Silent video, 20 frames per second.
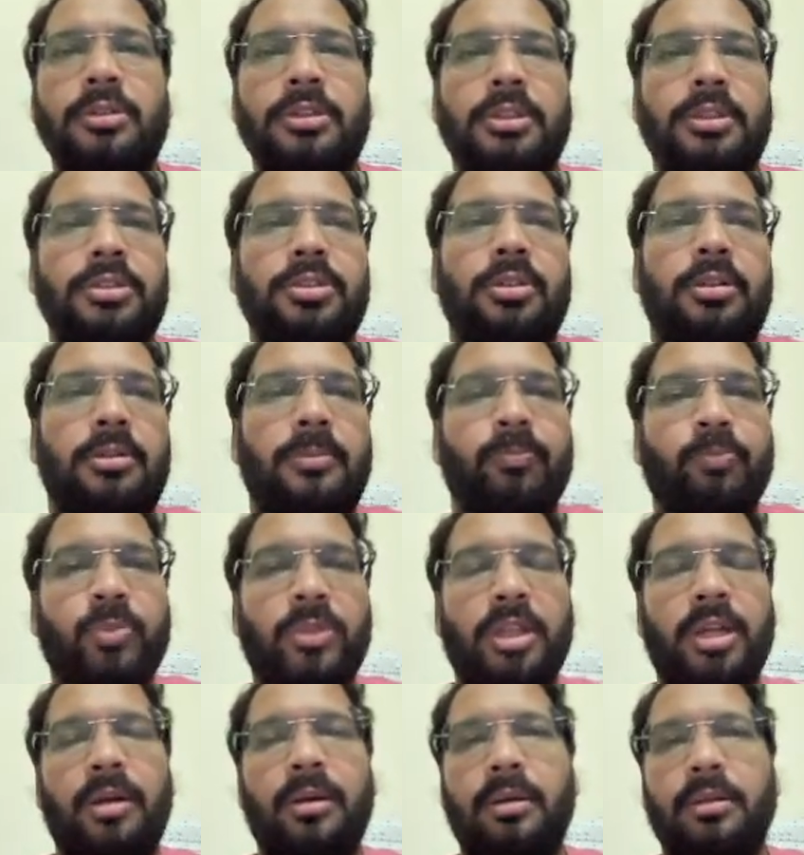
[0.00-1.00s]
So
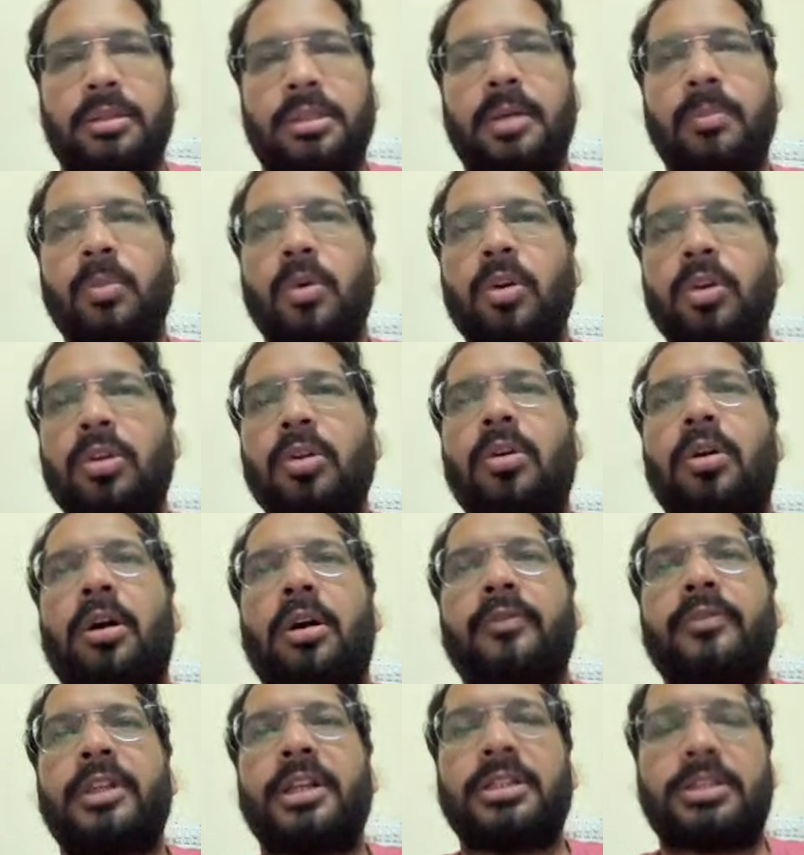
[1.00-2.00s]
the motto
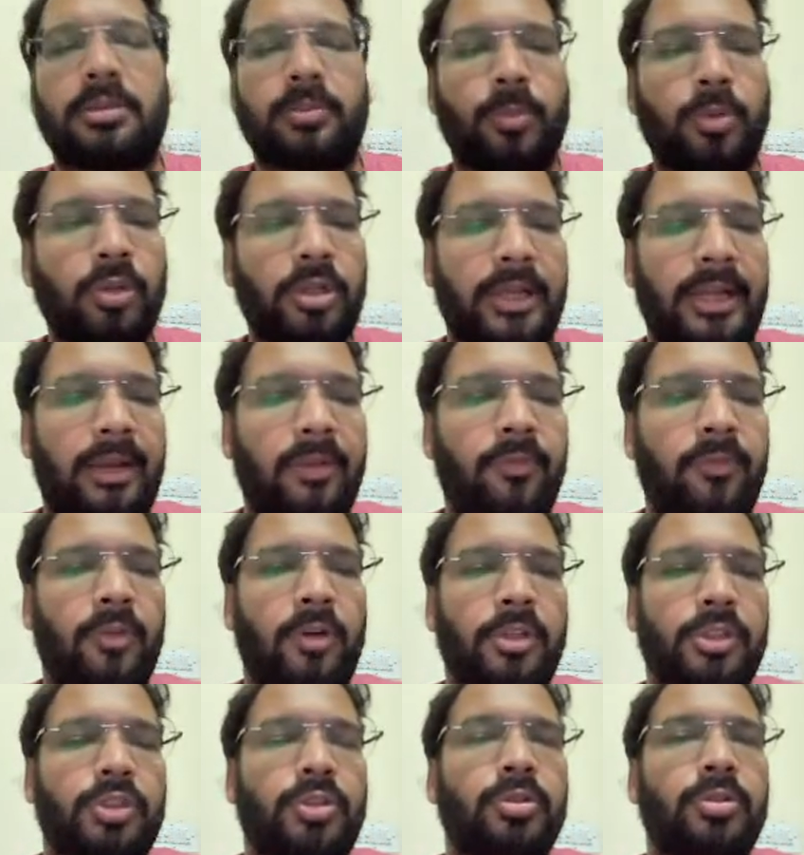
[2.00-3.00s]
of this bootcamp
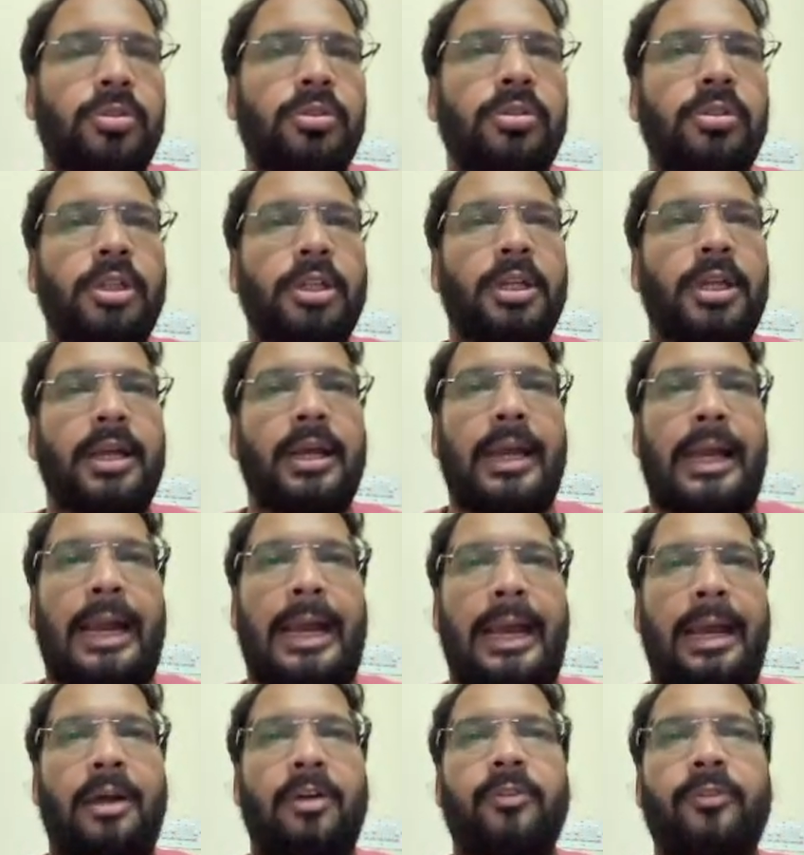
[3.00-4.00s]
was to
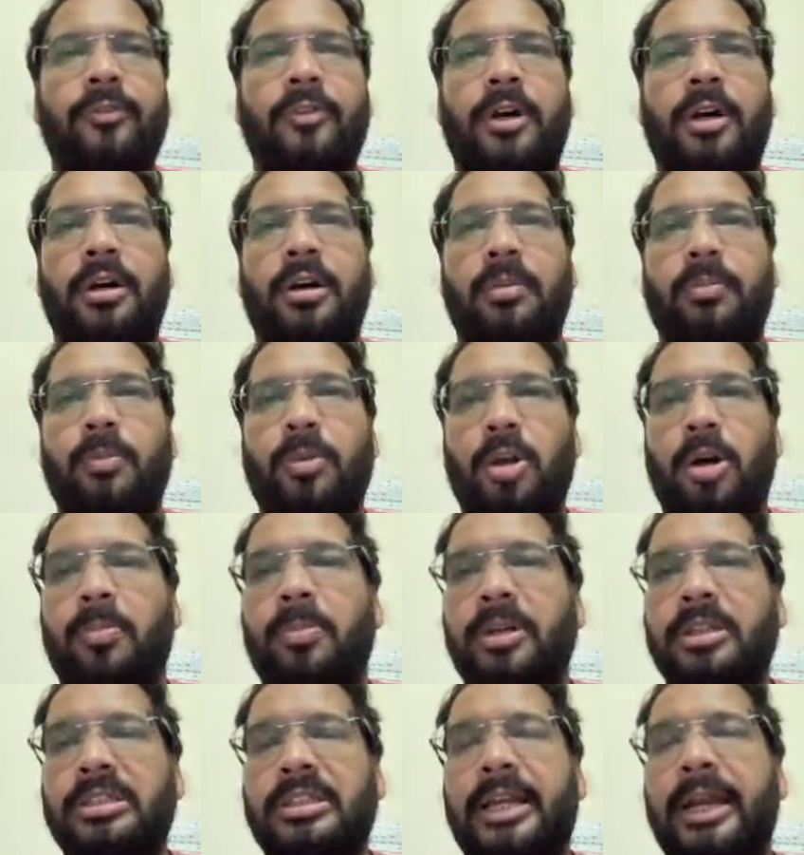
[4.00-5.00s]
have a
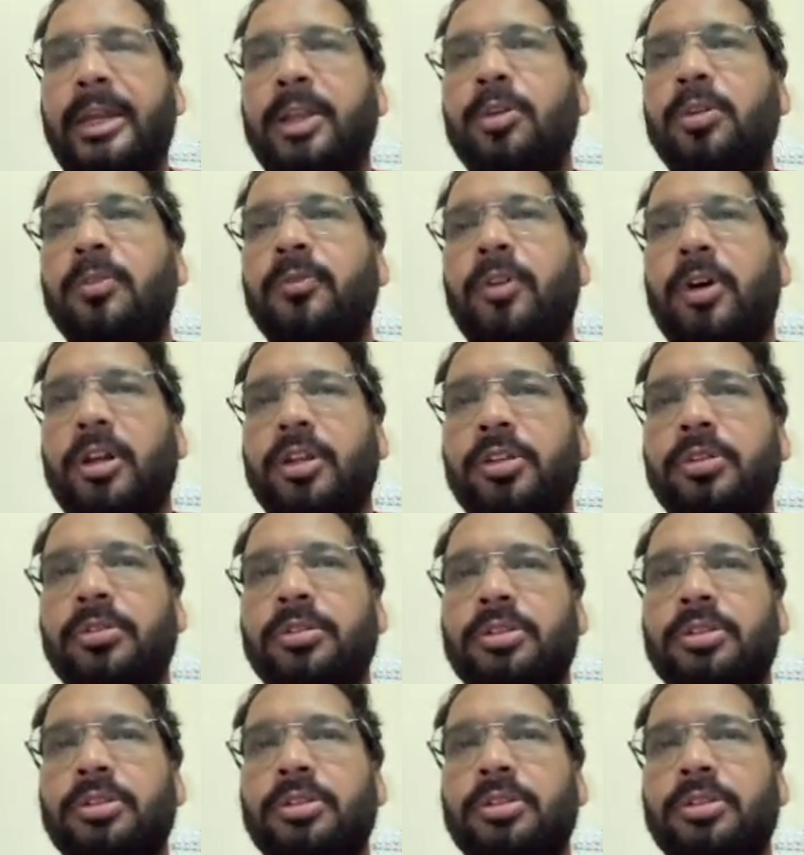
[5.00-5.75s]
proper schedule for you.